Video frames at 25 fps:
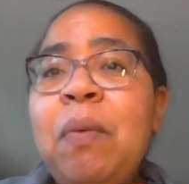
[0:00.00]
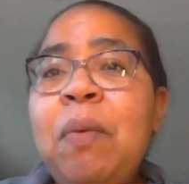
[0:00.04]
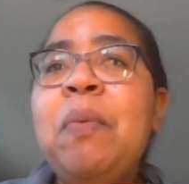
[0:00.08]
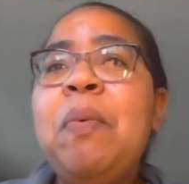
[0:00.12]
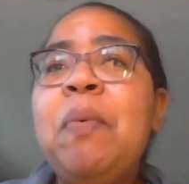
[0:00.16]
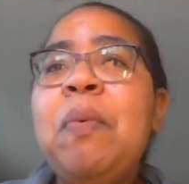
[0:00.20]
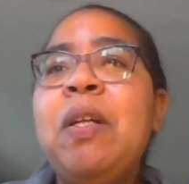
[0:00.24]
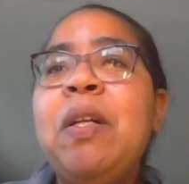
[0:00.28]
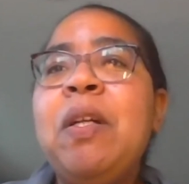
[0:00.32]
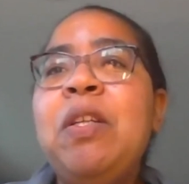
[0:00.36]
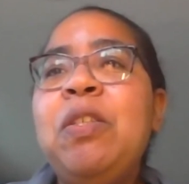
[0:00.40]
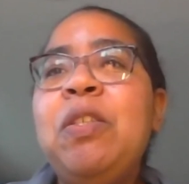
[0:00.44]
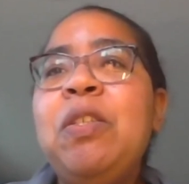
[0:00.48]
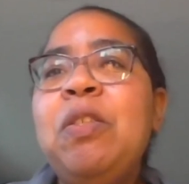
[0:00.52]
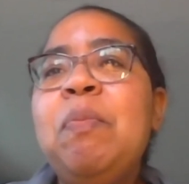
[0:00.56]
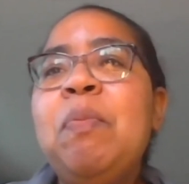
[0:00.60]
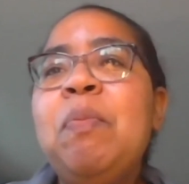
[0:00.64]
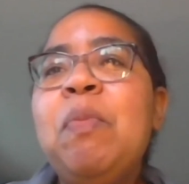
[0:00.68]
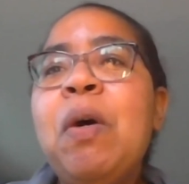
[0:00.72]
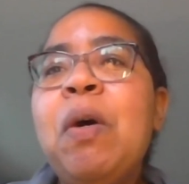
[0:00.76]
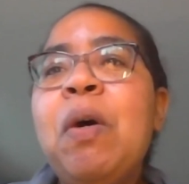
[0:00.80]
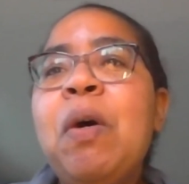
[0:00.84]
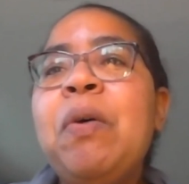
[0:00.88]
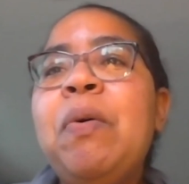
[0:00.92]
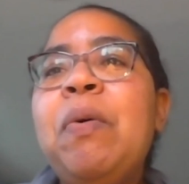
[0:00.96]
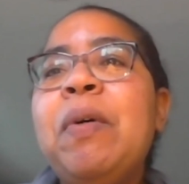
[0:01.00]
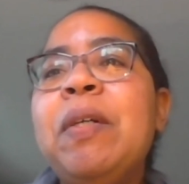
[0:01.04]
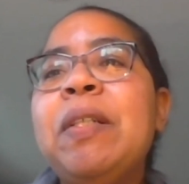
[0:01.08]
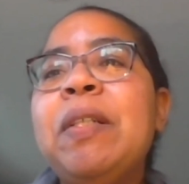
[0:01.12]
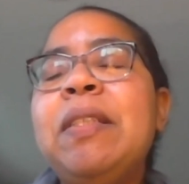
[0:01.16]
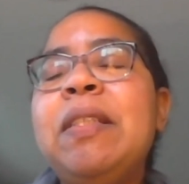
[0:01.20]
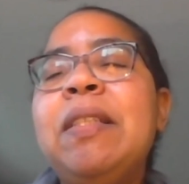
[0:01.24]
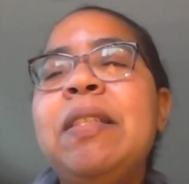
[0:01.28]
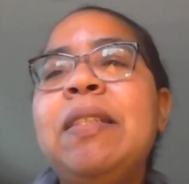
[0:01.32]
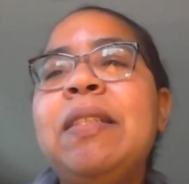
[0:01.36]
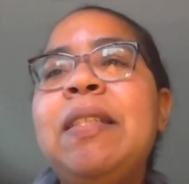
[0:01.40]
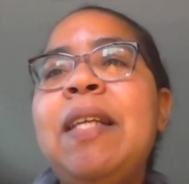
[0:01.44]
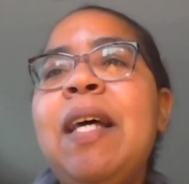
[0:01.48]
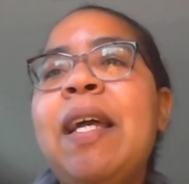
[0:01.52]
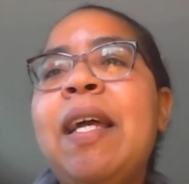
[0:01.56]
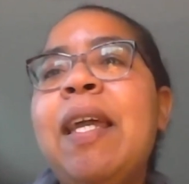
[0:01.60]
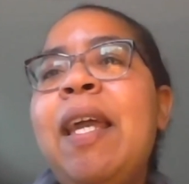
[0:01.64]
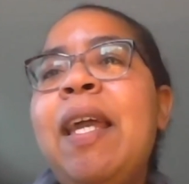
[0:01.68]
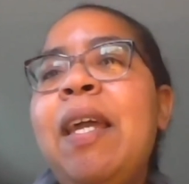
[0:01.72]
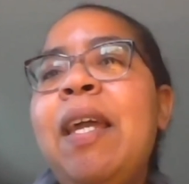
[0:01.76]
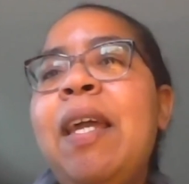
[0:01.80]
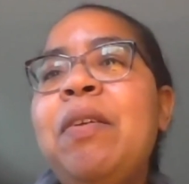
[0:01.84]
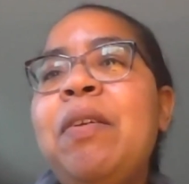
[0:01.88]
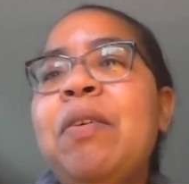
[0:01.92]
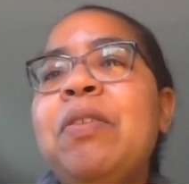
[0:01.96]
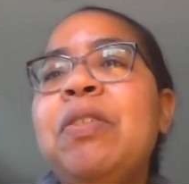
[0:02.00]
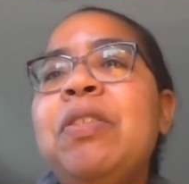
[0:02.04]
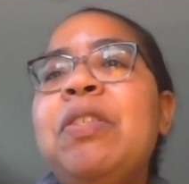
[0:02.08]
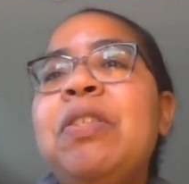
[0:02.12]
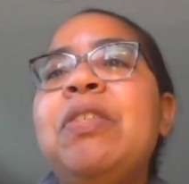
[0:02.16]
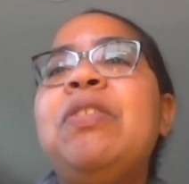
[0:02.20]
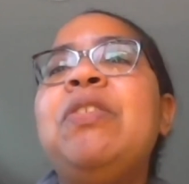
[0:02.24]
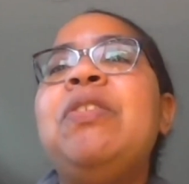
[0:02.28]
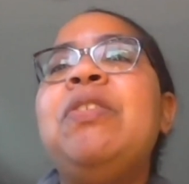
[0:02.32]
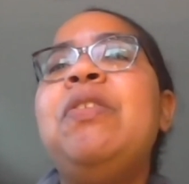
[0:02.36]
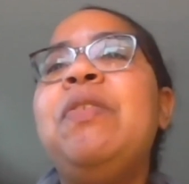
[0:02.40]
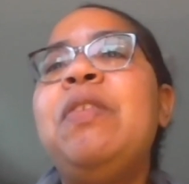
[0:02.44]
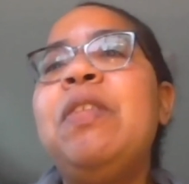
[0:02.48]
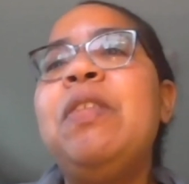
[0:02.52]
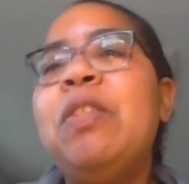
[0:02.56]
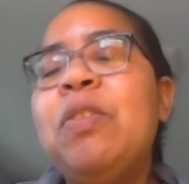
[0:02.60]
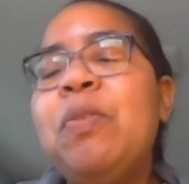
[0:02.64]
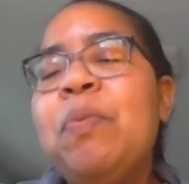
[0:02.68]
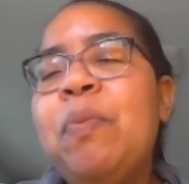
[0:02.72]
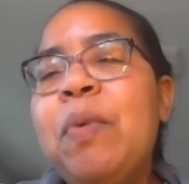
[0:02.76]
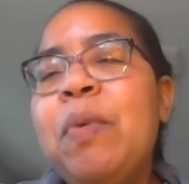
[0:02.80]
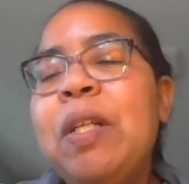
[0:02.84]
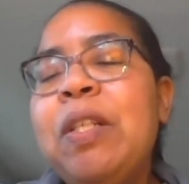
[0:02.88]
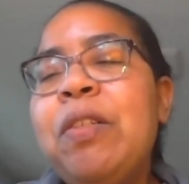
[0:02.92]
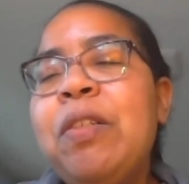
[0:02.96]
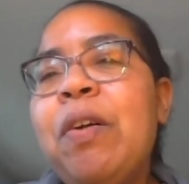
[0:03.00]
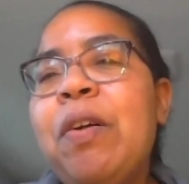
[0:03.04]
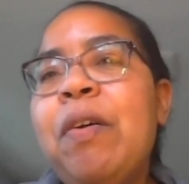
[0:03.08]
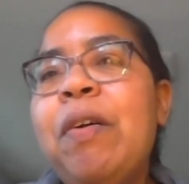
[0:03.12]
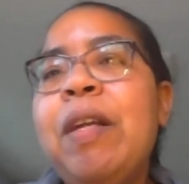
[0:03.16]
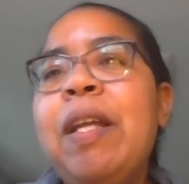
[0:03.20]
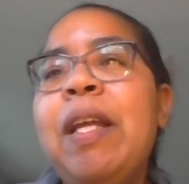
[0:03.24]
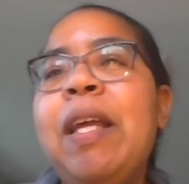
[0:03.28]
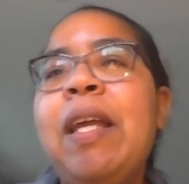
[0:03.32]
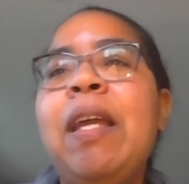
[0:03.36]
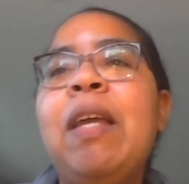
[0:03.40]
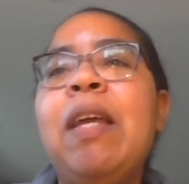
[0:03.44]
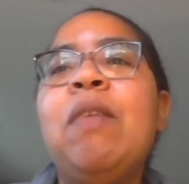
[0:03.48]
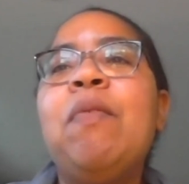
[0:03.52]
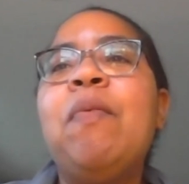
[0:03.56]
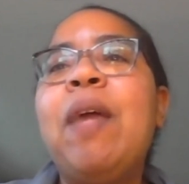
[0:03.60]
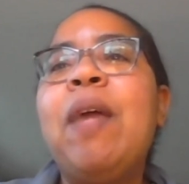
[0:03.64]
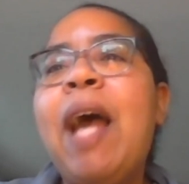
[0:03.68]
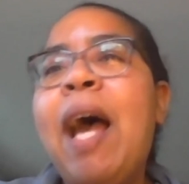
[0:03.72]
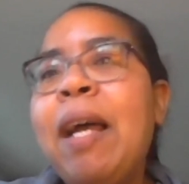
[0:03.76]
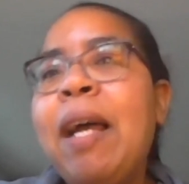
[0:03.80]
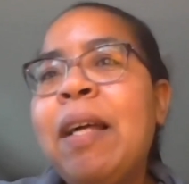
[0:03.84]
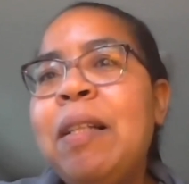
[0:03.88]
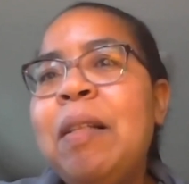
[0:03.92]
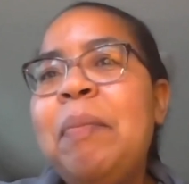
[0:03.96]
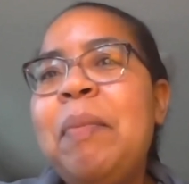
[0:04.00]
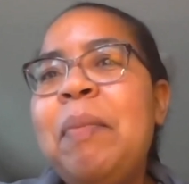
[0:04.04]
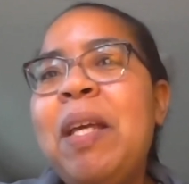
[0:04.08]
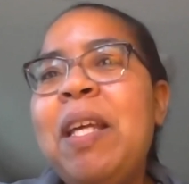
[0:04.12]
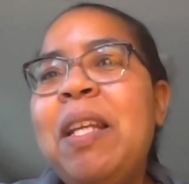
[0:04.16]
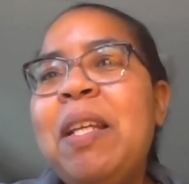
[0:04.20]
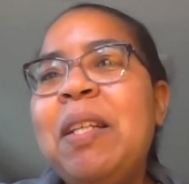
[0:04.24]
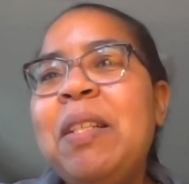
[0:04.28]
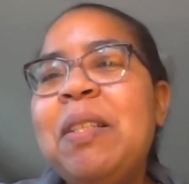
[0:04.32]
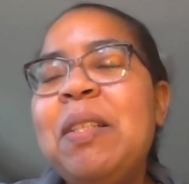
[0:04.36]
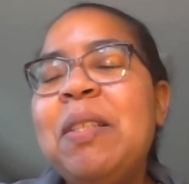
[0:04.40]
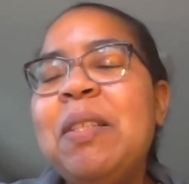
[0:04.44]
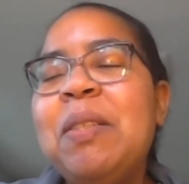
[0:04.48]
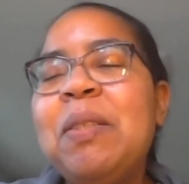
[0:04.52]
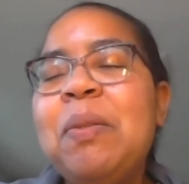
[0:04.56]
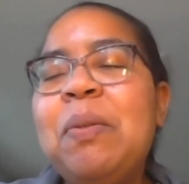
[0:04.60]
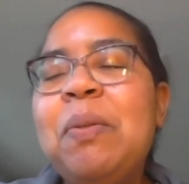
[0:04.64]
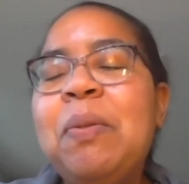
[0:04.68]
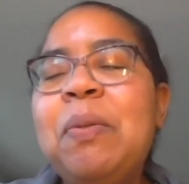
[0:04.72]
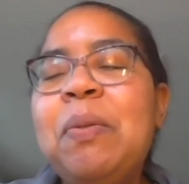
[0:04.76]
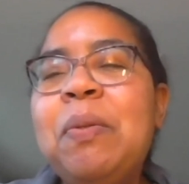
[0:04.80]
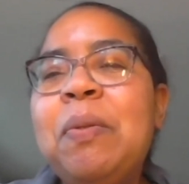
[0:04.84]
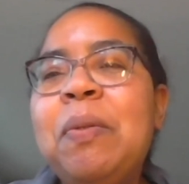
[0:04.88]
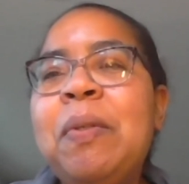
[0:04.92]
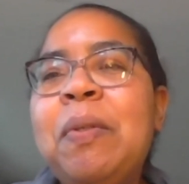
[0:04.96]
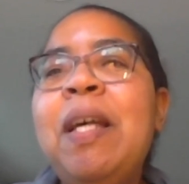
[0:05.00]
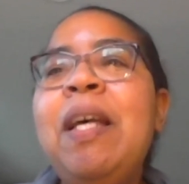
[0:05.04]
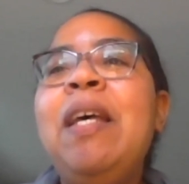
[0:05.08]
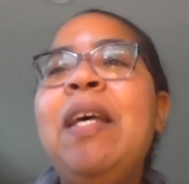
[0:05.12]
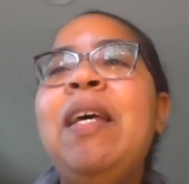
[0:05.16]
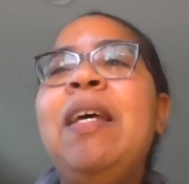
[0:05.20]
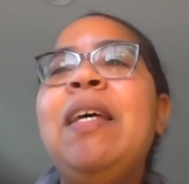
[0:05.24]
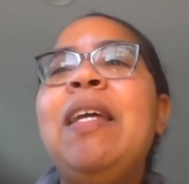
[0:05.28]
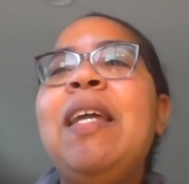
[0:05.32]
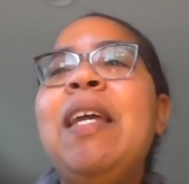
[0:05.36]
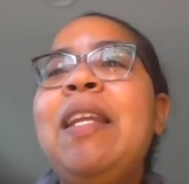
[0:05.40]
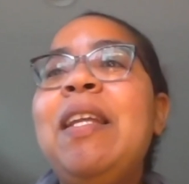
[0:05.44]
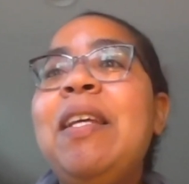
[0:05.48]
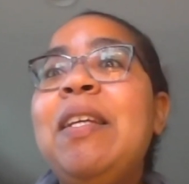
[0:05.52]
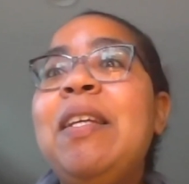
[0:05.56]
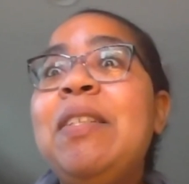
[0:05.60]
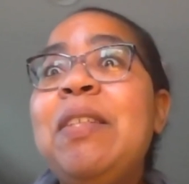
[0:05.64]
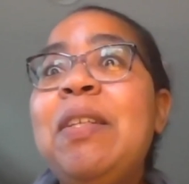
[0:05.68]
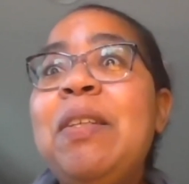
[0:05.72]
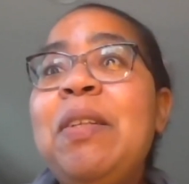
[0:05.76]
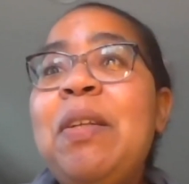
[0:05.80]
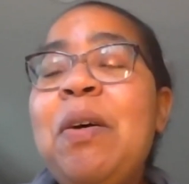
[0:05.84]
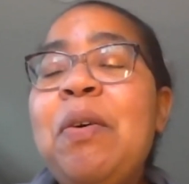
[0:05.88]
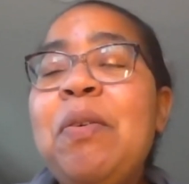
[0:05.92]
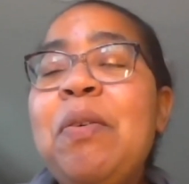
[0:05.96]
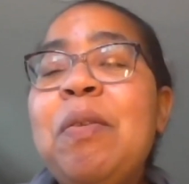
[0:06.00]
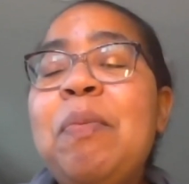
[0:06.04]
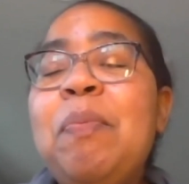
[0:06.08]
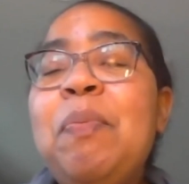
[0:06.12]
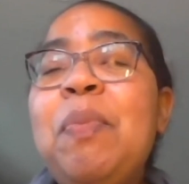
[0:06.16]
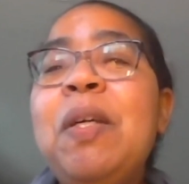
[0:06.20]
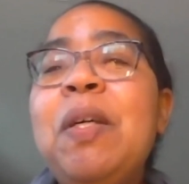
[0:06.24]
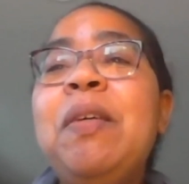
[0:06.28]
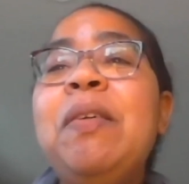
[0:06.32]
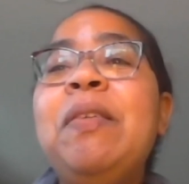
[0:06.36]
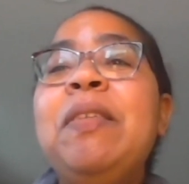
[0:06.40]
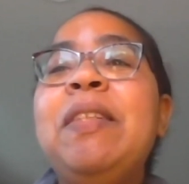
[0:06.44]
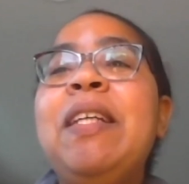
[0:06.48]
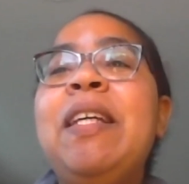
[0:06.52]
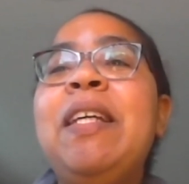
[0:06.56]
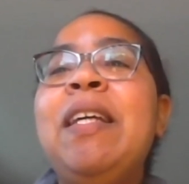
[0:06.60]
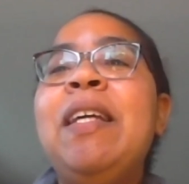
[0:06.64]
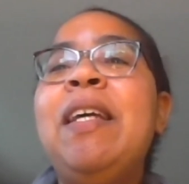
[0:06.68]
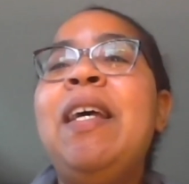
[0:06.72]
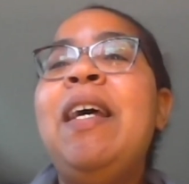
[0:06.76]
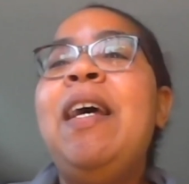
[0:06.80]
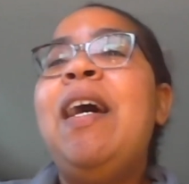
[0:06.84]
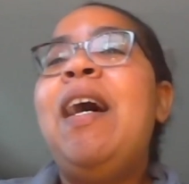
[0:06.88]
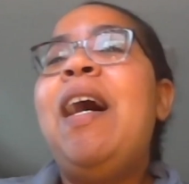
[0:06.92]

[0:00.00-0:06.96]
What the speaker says: We want to do more courses that cater to students returning and reacclimating to school, getting to know the building,